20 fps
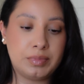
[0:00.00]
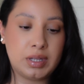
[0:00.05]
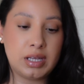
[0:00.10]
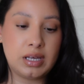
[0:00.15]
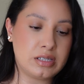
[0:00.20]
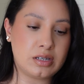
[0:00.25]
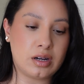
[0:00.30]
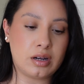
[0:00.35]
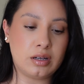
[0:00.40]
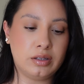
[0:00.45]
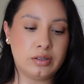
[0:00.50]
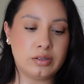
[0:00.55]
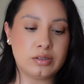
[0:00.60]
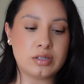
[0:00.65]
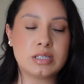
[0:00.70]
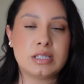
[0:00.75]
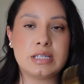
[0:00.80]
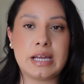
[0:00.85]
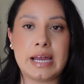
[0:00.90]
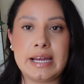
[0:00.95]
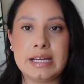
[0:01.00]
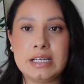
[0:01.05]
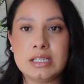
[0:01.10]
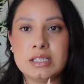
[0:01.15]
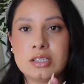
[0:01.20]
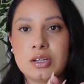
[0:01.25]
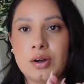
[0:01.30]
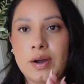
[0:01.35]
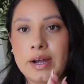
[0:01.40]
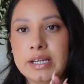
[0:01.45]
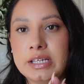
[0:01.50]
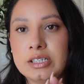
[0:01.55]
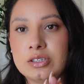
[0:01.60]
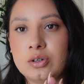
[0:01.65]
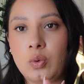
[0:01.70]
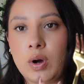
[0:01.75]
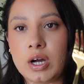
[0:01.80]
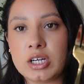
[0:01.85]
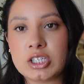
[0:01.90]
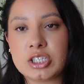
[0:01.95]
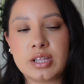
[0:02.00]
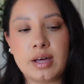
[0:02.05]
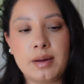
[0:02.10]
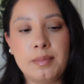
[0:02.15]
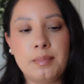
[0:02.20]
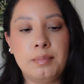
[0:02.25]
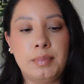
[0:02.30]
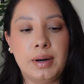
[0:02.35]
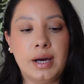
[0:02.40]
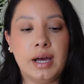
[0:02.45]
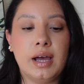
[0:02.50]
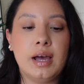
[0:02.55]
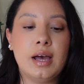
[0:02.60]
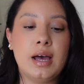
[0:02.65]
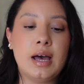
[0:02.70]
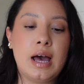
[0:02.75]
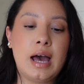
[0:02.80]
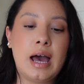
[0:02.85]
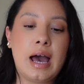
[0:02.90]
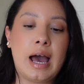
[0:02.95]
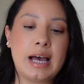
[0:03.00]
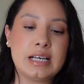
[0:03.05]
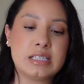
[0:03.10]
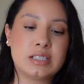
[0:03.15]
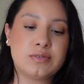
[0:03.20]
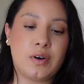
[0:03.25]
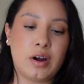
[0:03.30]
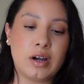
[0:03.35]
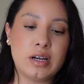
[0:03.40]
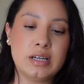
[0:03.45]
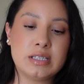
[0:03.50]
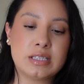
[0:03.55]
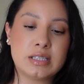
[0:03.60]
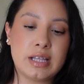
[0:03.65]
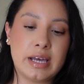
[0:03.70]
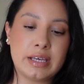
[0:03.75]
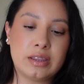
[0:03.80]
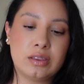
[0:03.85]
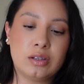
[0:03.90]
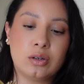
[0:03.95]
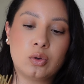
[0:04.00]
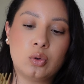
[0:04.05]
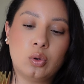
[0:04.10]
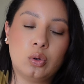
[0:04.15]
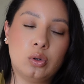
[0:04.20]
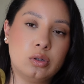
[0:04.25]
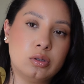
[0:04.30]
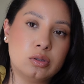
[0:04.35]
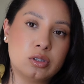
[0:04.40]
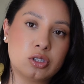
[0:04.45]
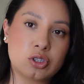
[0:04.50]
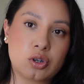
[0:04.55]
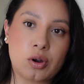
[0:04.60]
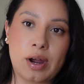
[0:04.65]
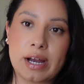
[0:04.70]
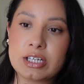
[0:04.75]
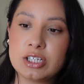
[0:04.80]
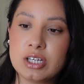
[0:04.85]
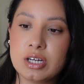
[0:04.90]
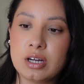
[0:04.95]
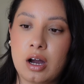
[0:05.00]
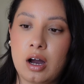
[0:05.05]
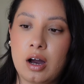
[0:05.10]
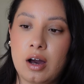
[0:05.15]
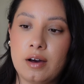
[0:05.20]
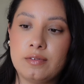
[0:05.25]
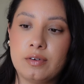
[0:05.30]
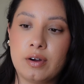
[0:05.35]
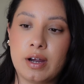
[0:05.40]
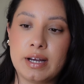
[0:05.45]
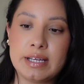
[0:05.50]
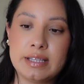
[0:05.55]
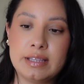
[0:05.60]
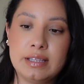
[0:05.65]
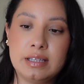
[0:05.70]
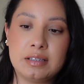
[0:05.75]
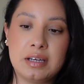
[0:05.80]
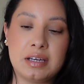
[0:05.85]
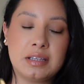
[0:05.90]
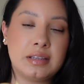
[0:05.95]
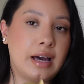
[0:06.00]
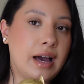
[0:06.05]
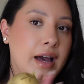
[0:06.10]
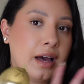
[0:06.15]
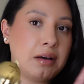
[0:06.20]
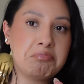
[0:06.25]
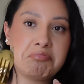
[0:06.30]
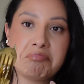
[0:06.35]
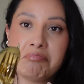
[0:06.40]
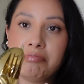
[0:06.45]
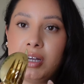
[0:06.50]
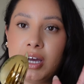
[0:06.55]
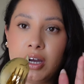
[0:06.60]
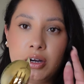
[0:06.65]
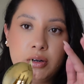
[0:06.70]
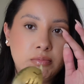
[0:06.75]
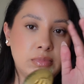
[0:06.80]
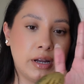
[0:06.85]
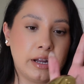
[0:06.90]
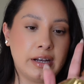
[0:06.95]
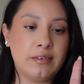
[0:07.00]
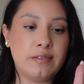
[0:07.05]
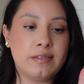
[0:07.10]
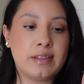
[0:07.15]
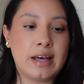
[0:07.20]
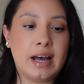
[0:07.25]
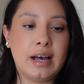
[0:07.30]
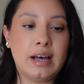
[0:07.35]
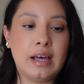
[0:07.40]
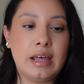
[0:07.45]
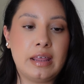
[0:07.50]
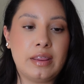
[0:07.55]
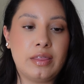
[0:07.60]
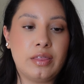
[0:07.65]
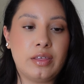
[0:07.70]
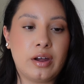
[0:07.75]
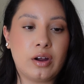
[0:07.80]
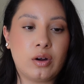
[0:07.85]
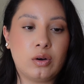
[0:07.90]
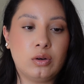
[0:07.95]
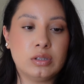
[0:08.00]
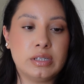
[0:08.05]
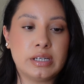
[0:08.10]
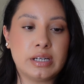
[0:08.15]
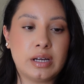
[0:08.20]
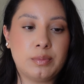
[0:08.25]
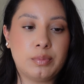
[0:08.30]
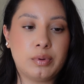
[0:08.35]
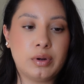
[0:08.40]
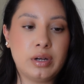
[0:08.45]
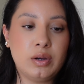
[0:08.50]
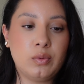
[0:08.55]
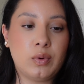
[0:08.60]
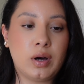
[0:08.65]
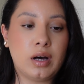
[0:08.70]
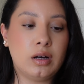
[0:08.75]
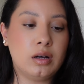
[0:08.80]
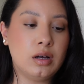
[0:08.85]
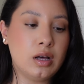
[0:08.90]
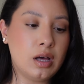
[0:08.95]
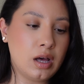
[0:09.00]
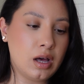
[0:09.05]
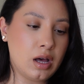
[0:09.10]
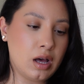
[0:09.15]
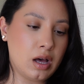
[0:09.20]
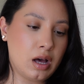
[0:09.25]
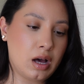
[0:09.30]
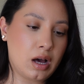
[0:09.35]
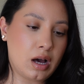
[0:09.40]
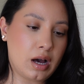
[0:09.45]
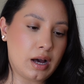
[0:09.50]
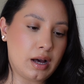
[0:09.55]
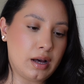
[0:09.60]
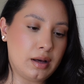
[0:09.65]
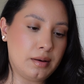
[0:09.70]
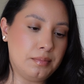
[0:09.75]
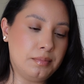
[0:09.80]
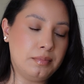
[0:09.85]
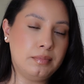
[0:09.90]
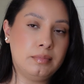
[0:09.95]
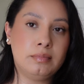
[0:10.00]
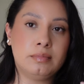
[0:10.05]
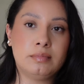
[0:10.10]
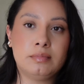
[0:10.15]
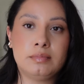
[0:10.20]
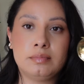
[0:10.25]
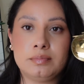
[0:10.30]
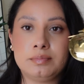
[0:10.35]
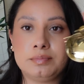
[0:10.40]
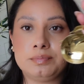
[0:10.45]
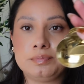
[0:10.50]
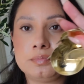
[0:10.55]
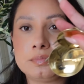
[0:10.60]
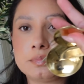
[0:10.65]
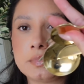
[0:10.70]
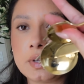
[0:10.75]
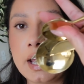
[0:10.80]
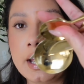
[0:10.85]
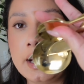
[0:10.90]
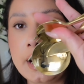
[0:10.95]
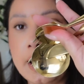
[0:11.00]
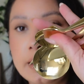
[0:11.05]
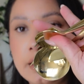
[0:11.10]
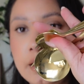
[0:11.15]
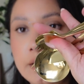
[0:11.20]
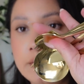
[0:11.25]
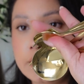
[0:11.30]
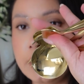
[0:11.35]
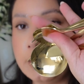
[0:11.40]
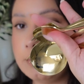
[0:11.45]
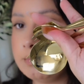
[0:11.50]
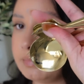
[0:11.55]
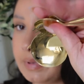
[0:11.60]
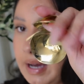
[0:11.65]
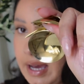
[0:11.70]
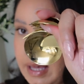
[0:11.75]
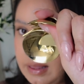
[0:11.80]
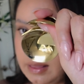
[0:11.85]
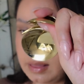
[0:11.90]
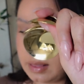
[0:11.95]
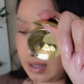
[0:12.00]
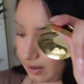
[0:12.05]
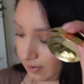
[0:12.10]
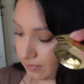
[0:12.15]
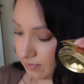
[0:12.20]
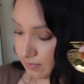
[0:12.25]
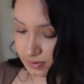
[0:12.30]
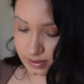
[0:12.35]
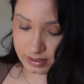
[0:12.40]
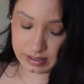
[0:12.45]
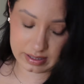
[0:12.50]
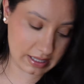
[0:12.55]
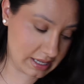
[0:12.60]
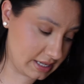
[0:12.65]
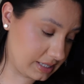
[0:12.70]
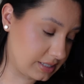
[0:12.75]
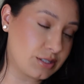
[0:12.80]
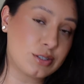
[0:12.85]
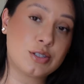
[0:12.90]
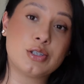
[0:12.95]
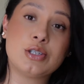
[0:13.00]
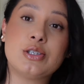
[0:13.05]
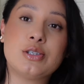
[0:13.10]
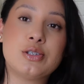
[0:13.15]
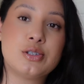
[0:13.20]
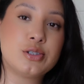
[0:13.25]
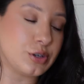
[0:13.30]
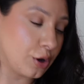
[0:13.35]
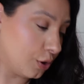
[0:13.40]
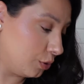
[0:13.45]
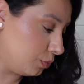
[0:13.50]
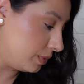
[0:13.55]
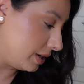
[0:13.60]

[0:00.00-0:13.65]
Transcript: these are a little stained, so I need to wash them, but as far as like the gold scratching off or anything like that, no, none of that. They're holding up pretty well. And I love them. I love these so